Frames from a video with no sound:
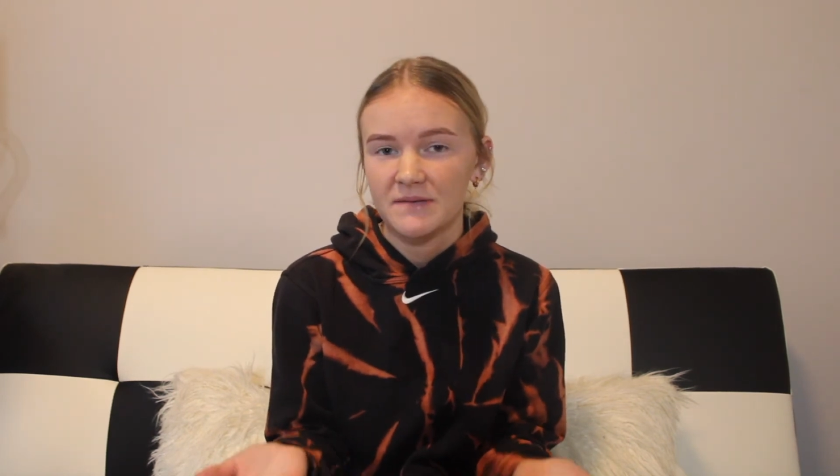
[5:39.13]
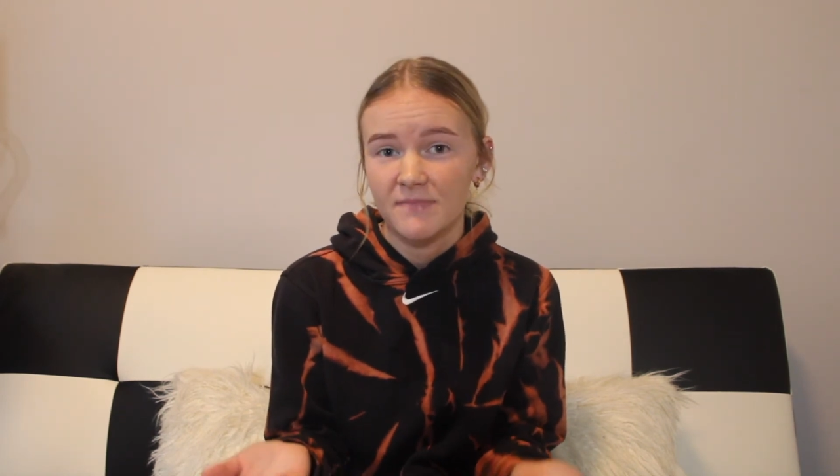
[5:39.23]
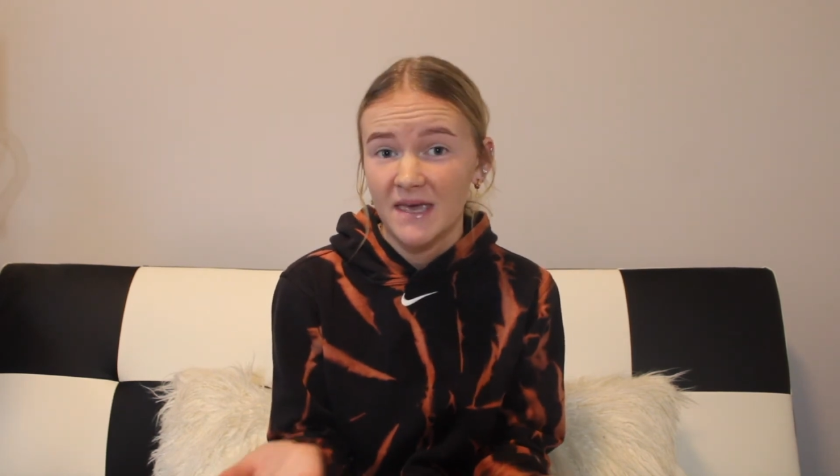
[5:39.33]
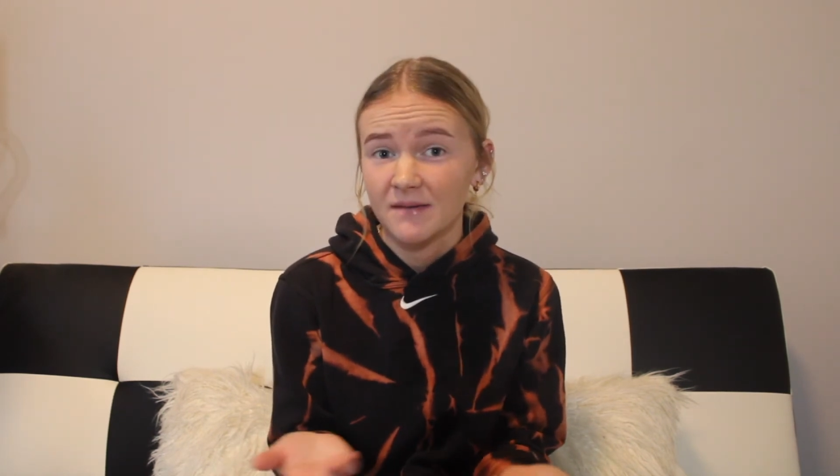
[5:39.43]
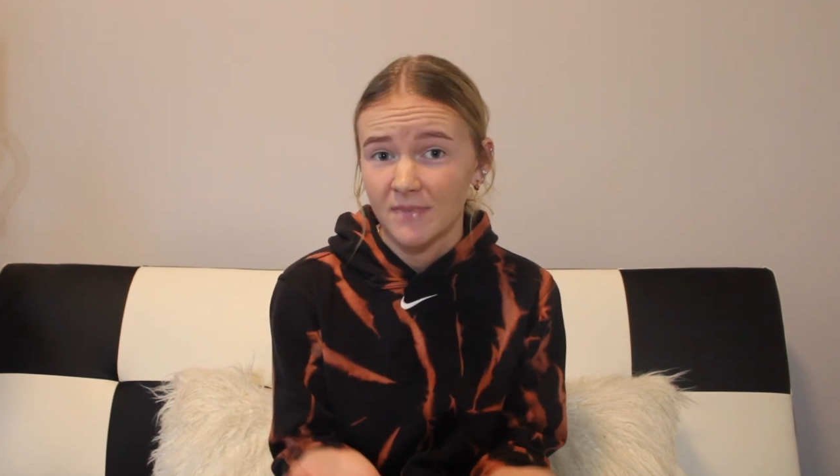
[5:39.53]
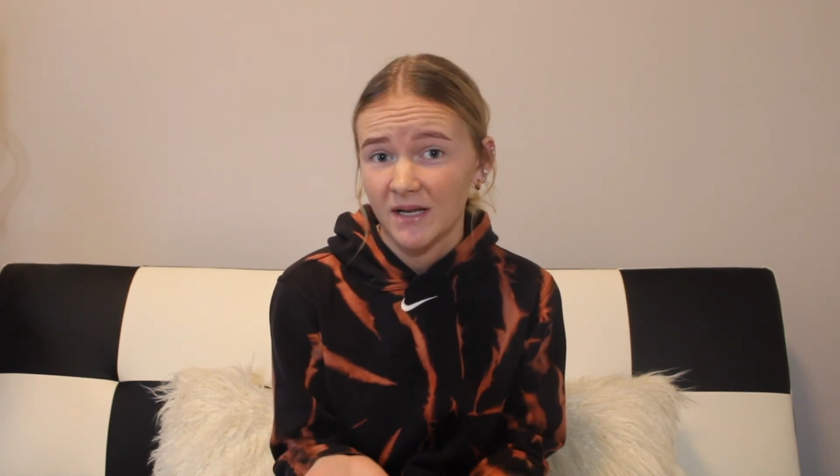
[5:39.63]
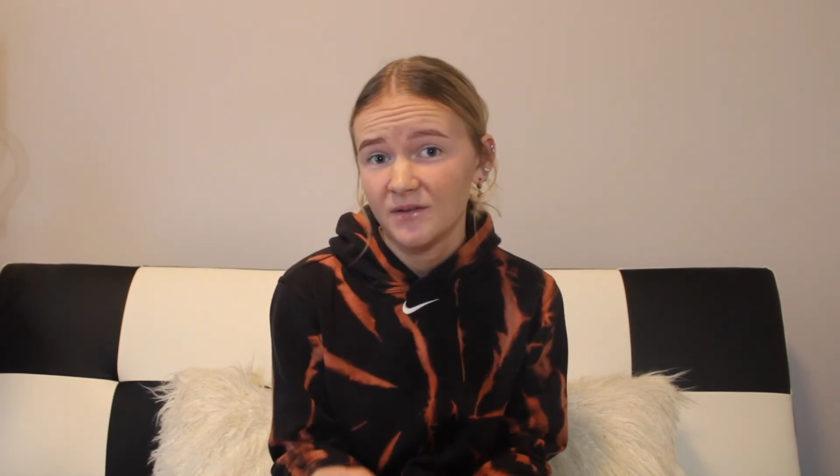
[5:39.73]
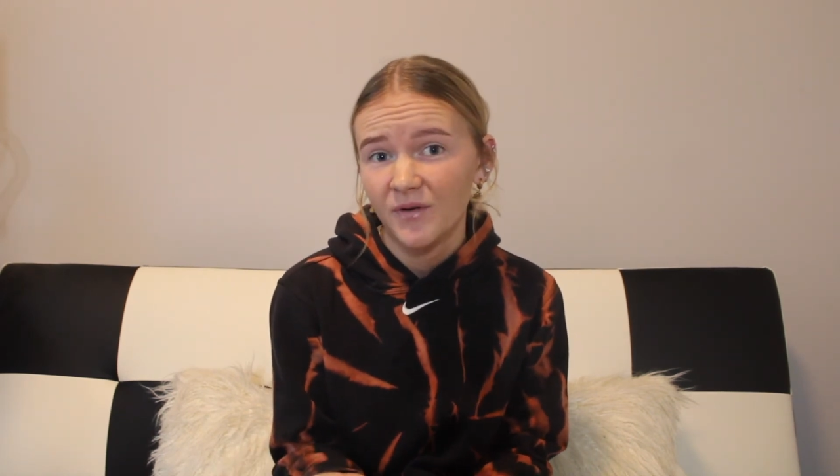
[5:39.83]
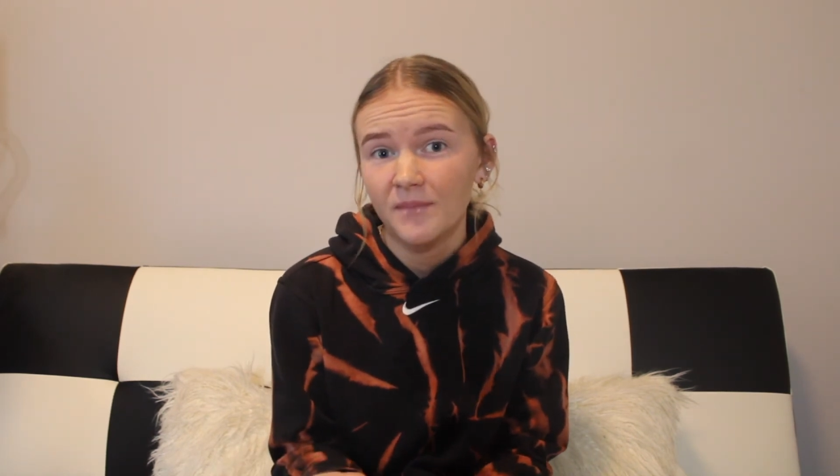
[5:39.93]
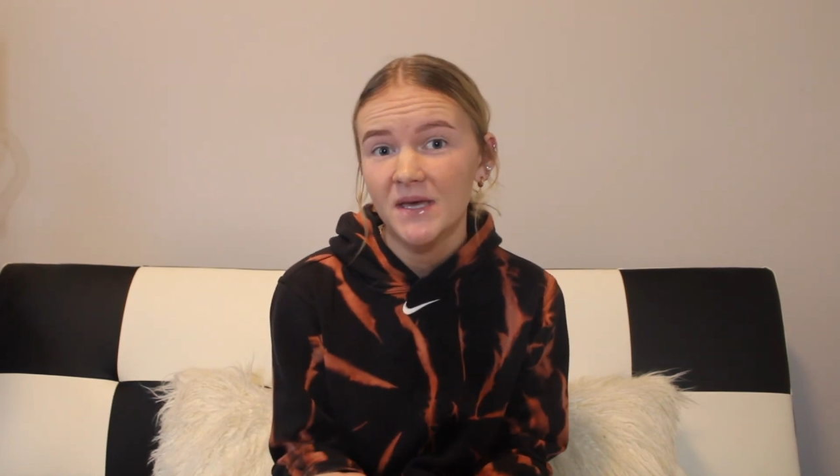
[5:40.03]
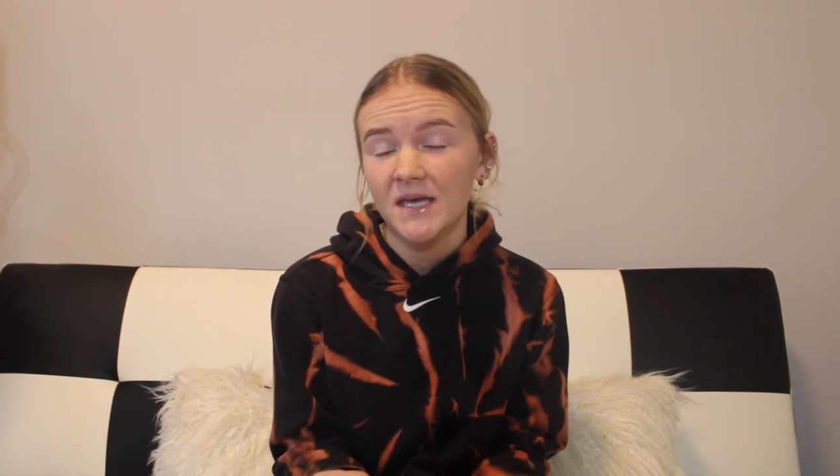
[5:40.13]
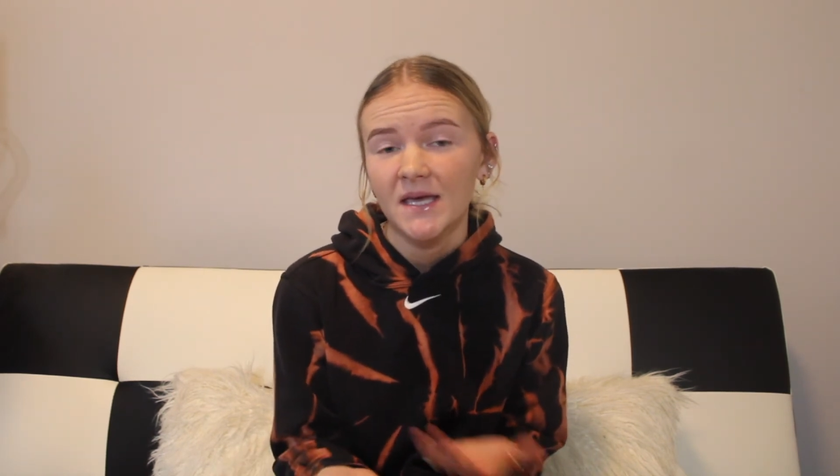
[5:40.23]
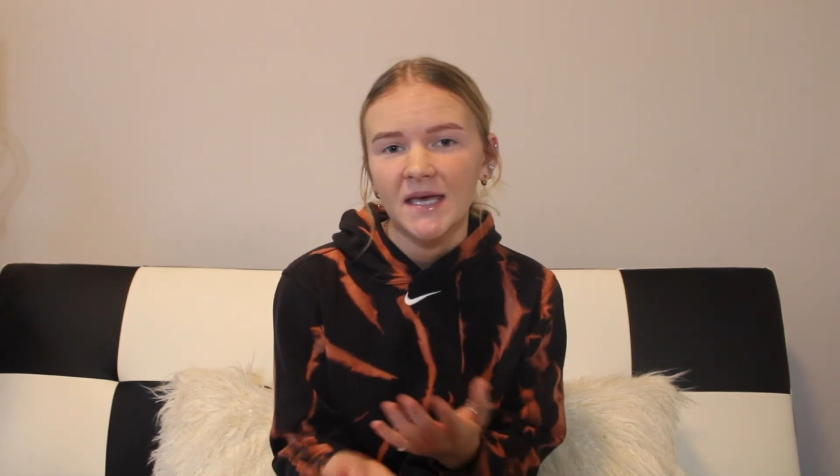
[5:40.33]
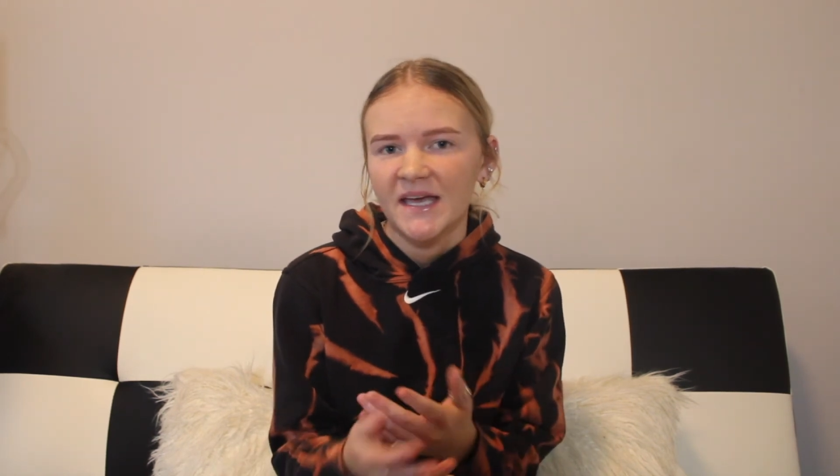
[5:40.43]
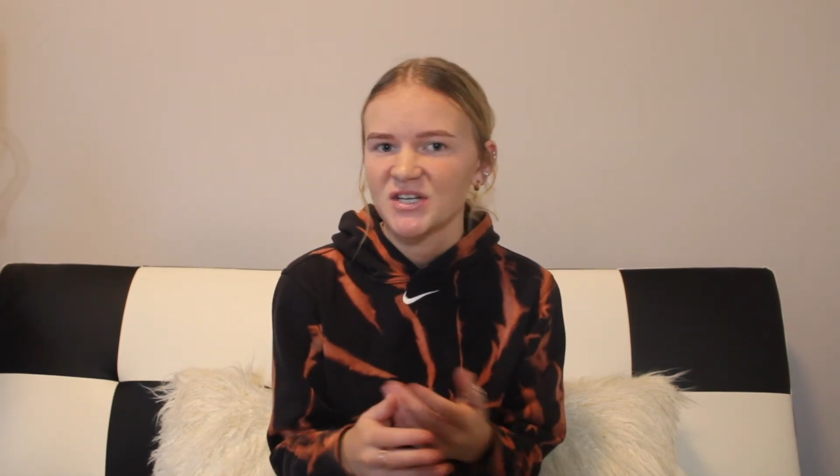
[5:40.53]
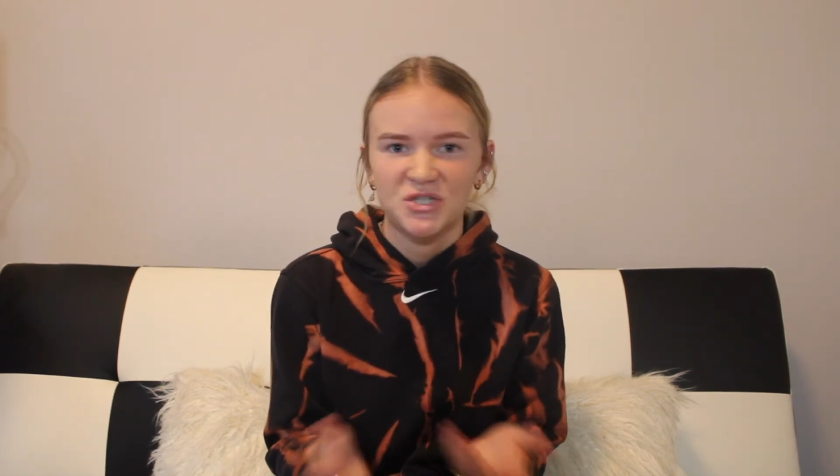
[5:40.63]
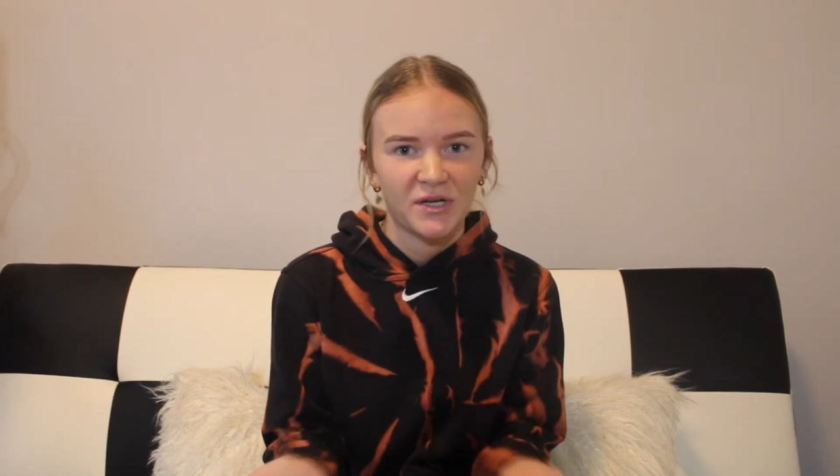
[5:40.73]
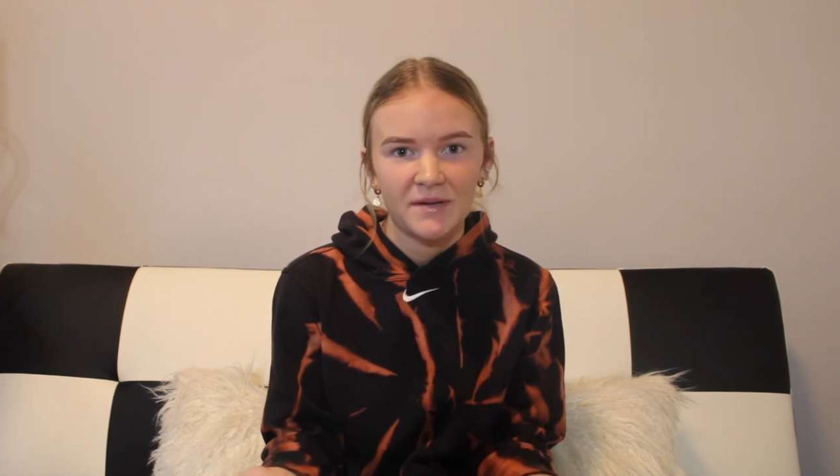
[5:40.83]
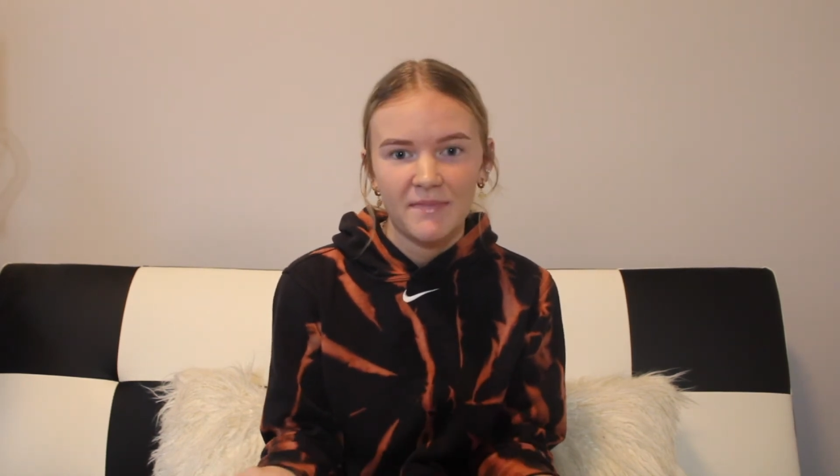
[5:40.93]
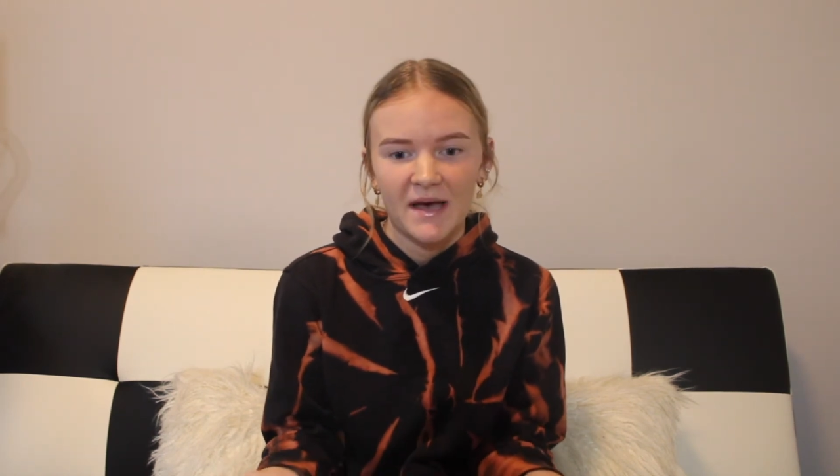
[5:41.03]
make money from it, it
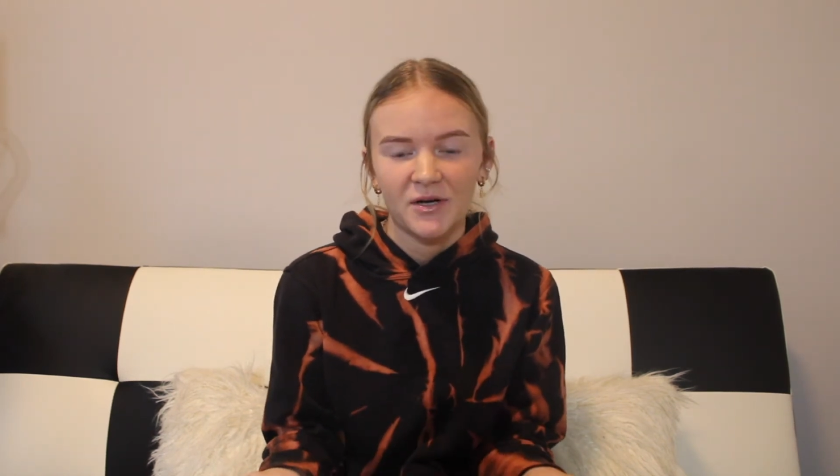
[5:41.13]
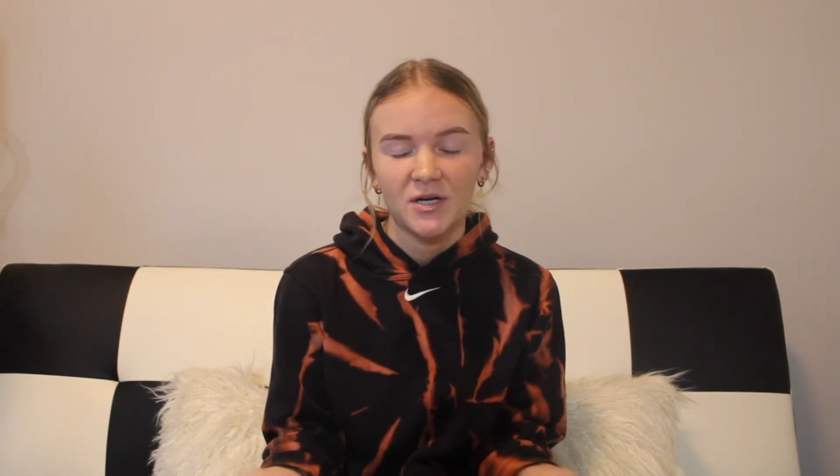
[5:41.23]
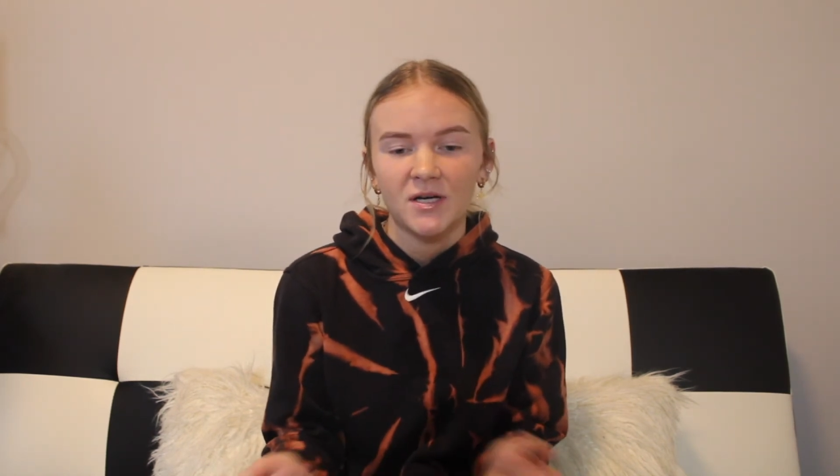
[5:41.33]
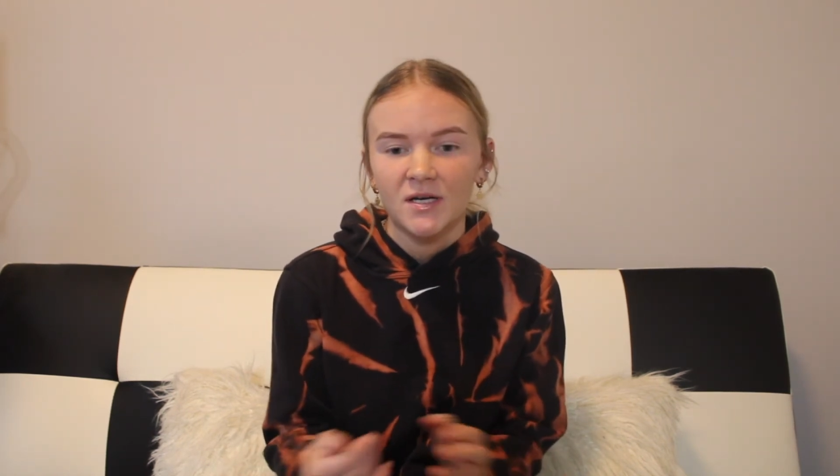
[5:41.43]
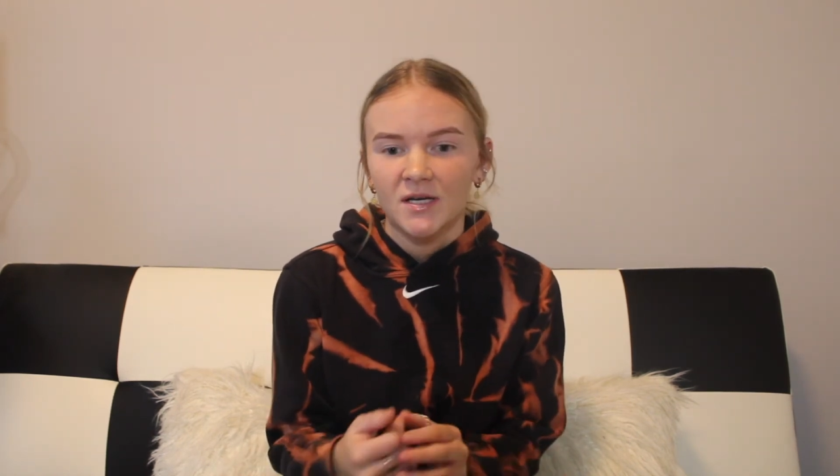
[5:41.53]
shouldn't matter.